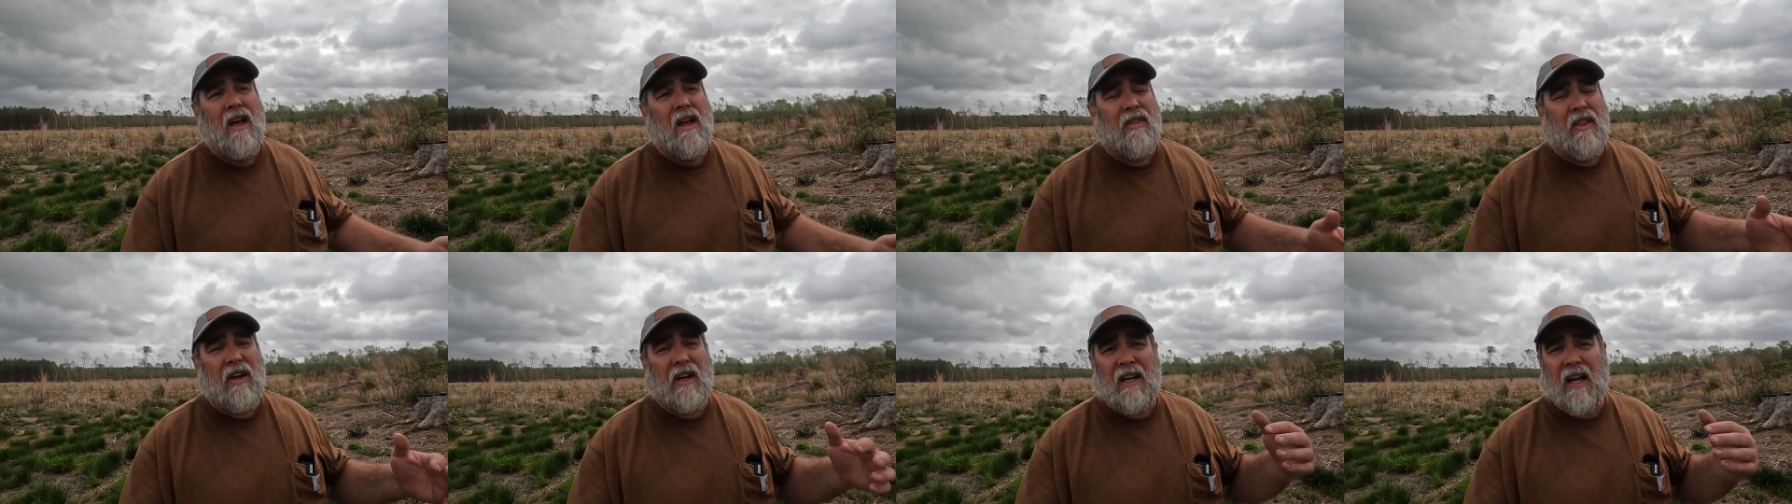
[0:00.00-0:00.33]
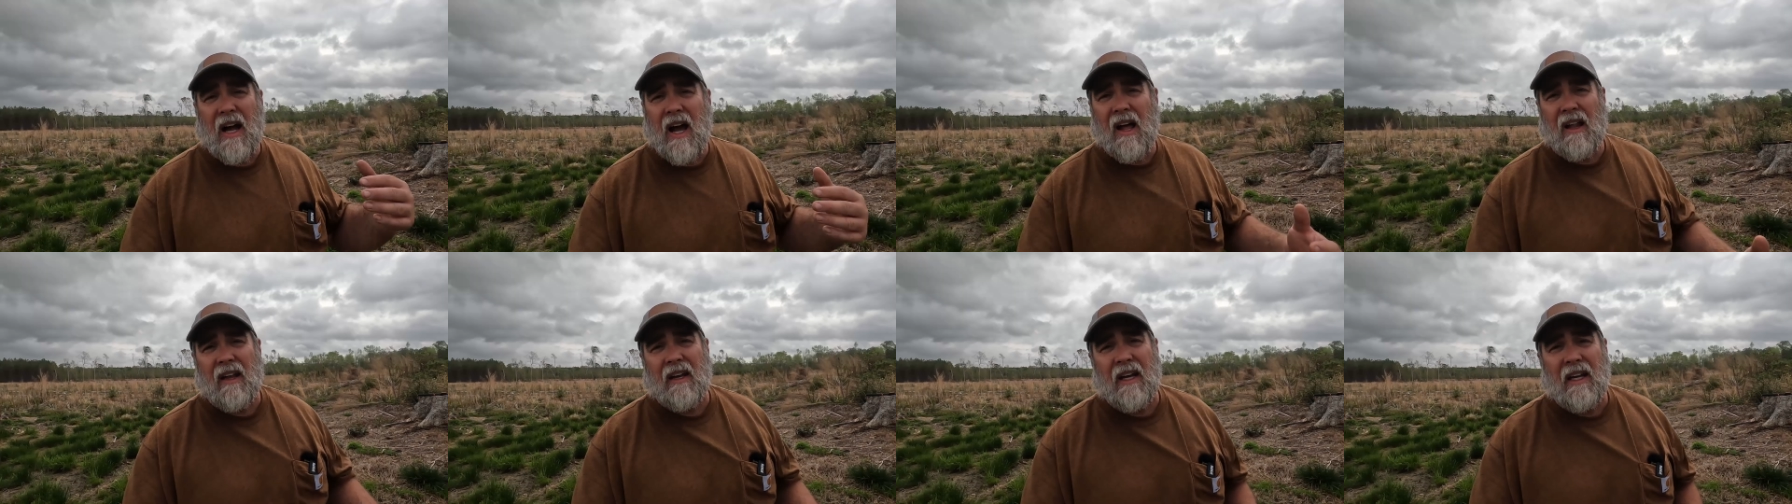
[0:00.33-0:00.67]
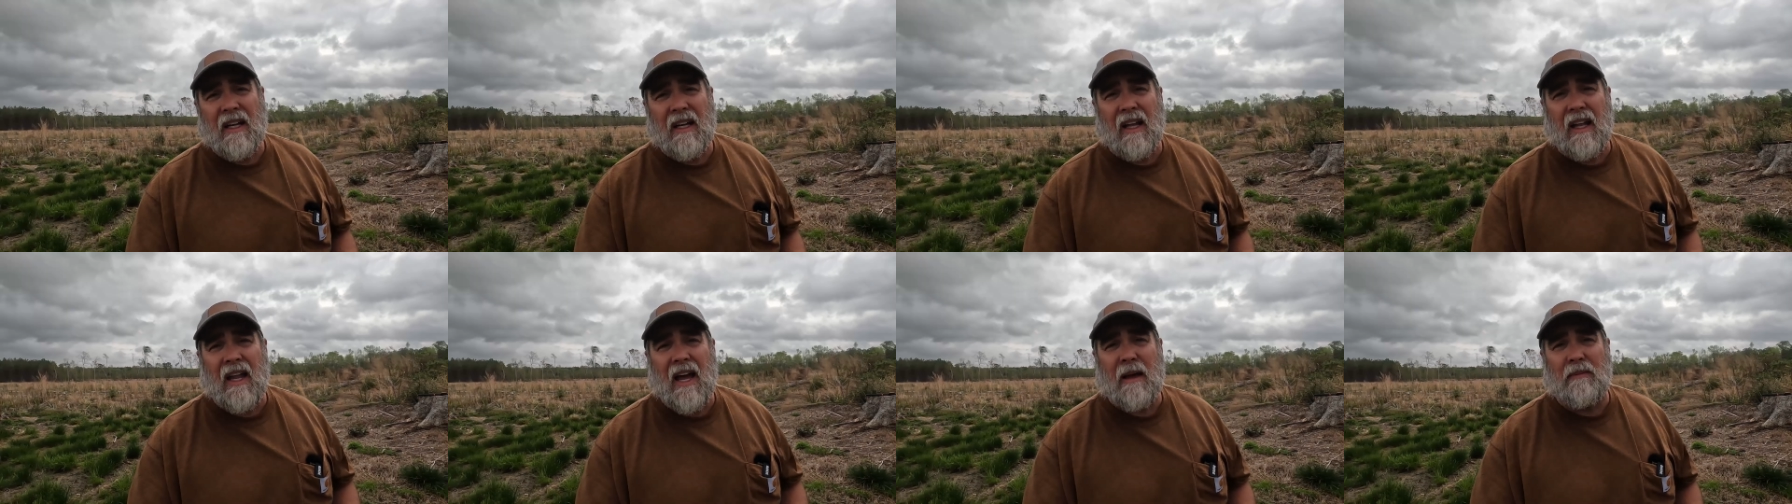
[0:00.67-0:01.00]
The colony
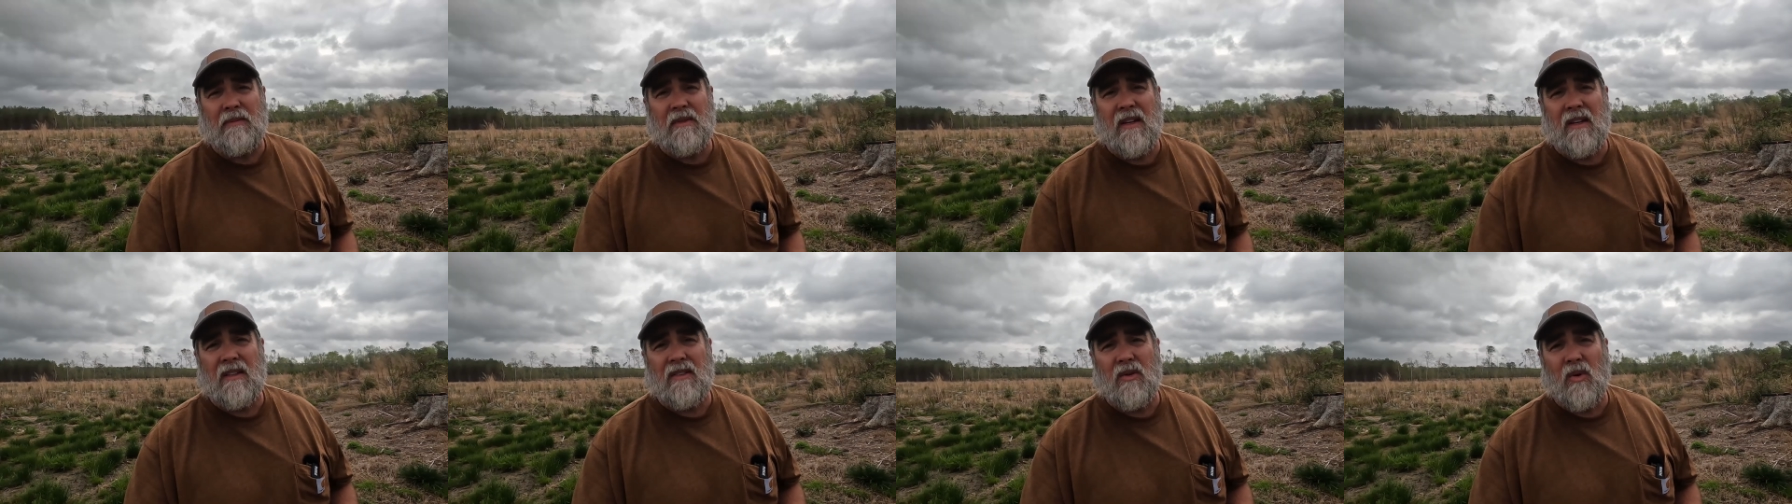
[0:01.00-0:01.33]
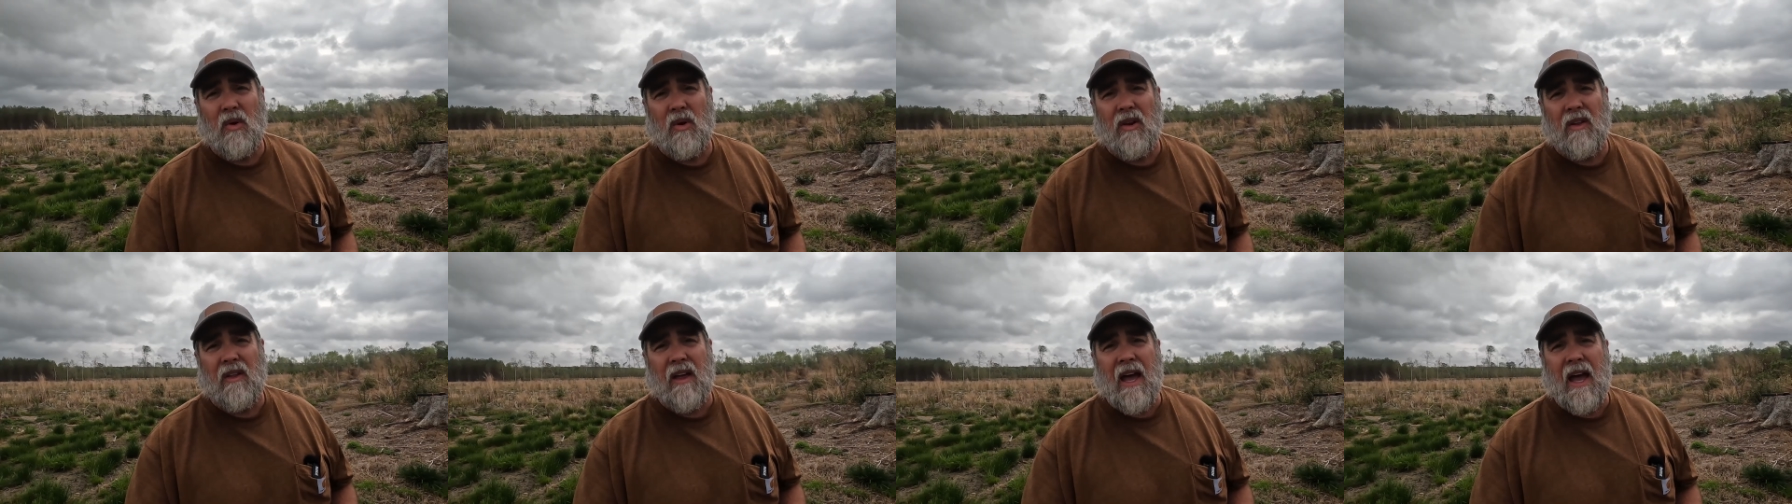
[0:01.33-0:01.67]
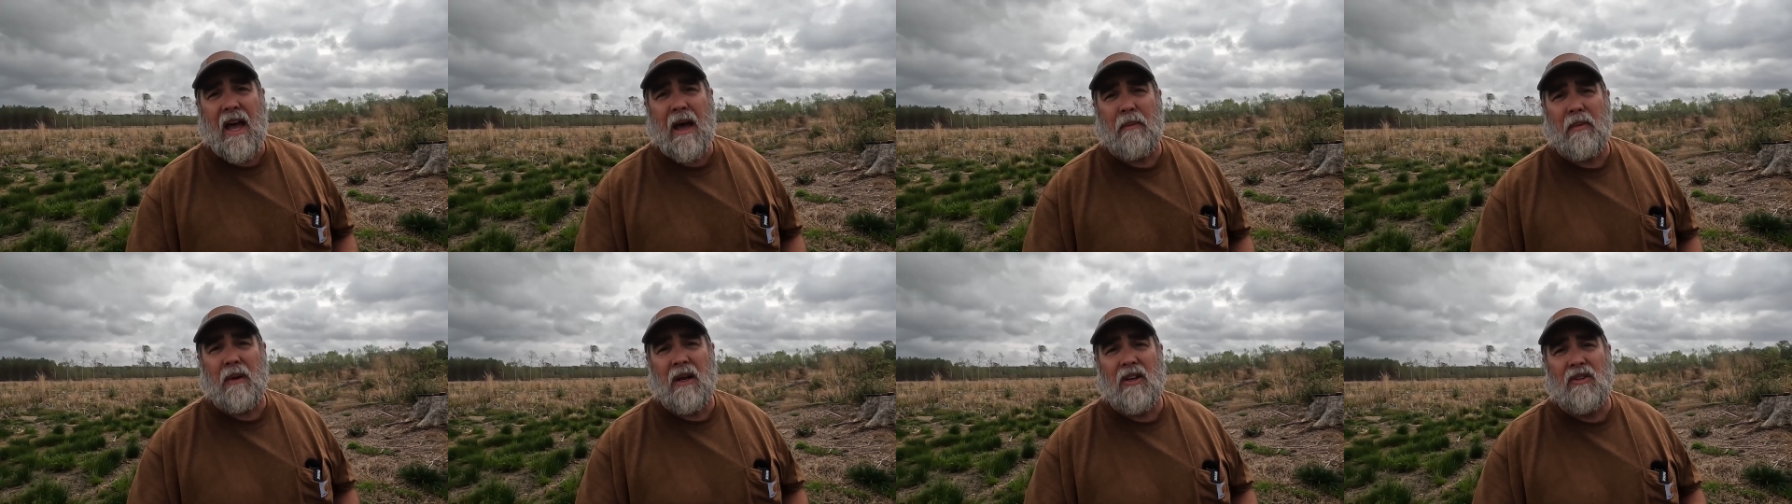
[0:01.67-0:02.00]
collapse disorder that
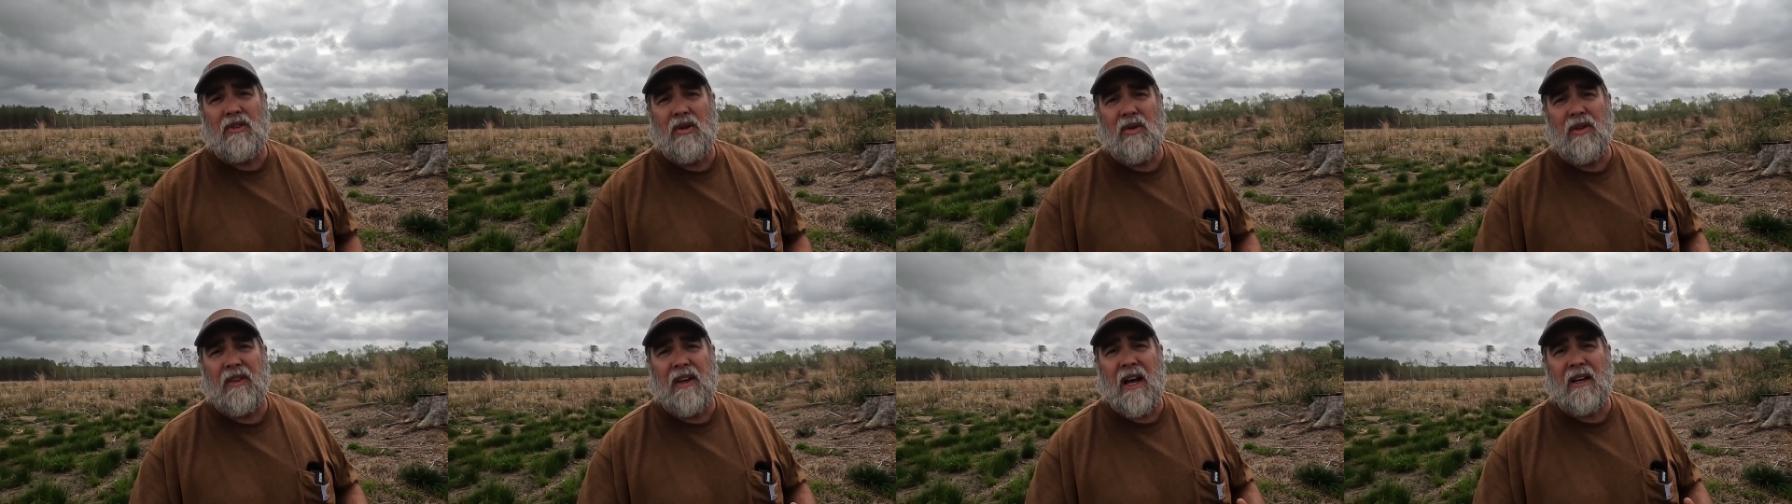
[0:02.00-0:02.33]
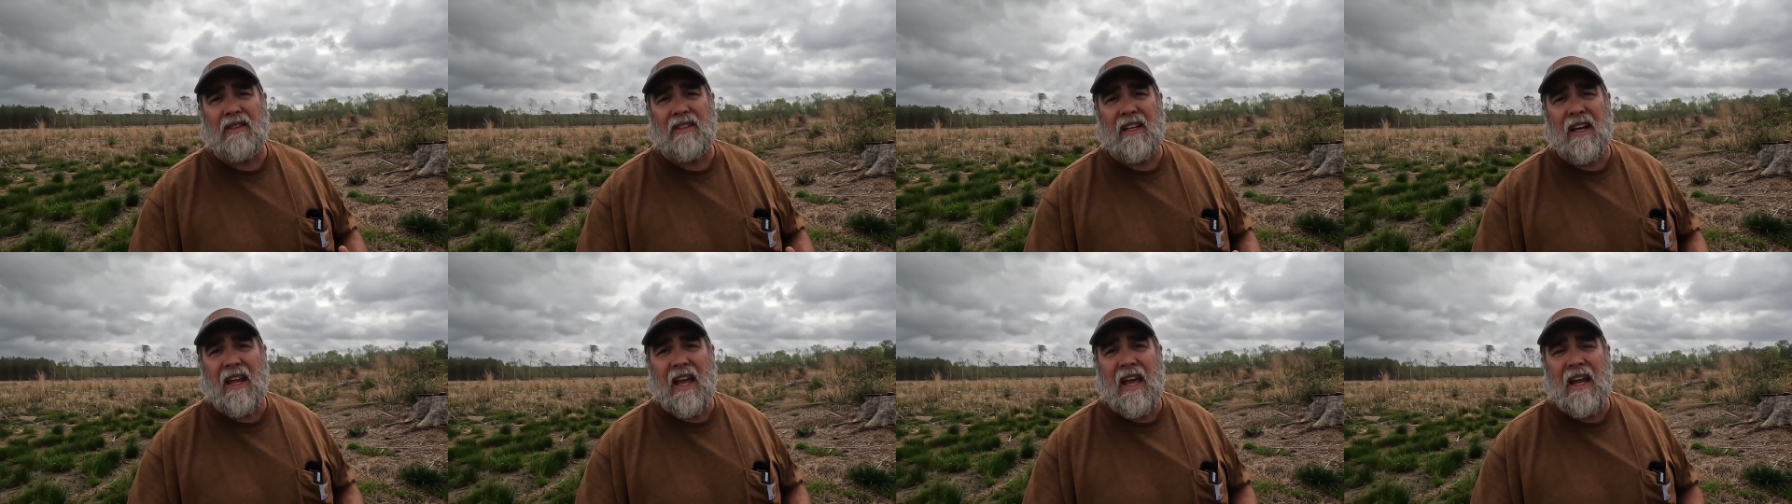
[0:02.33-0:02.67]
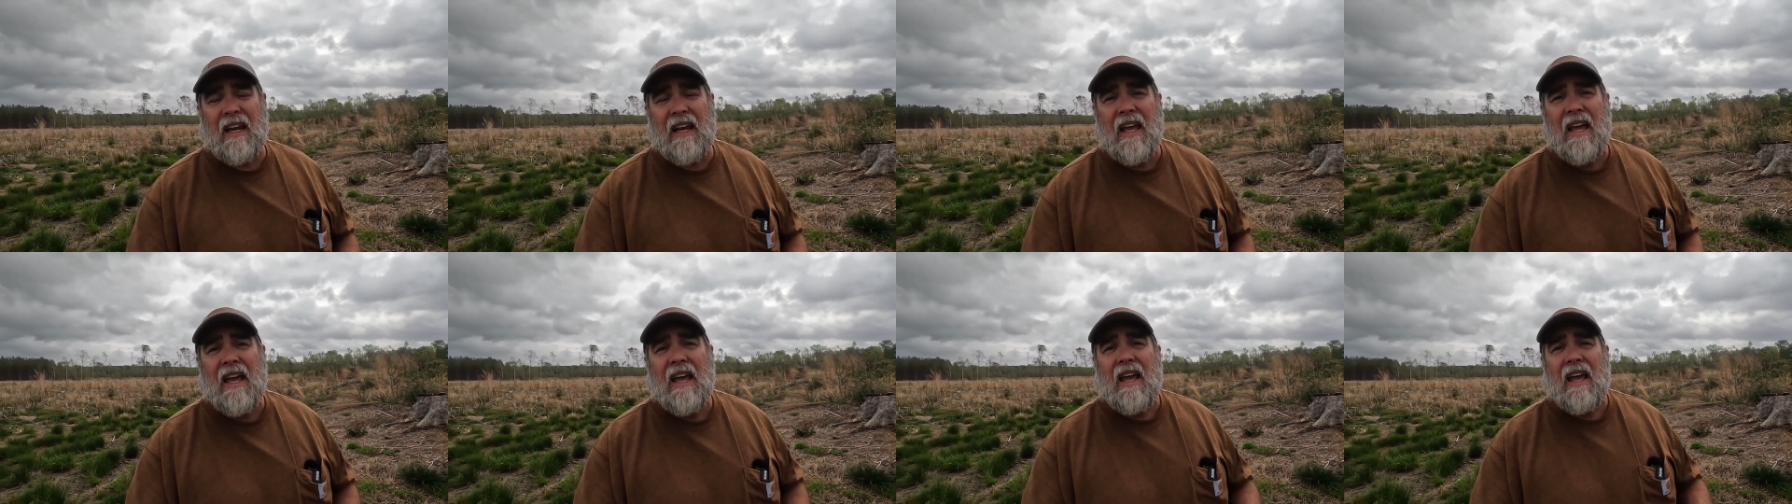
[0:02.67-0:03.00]
happened in two thousand
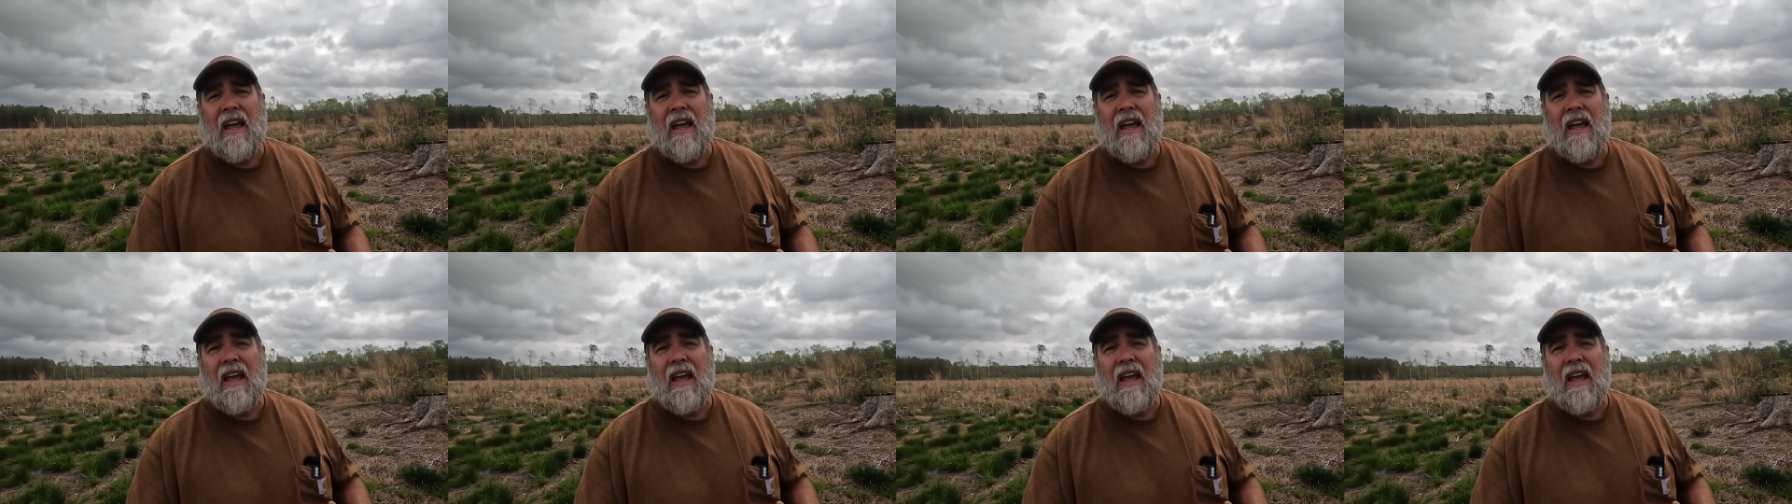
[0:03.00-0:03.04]
eight,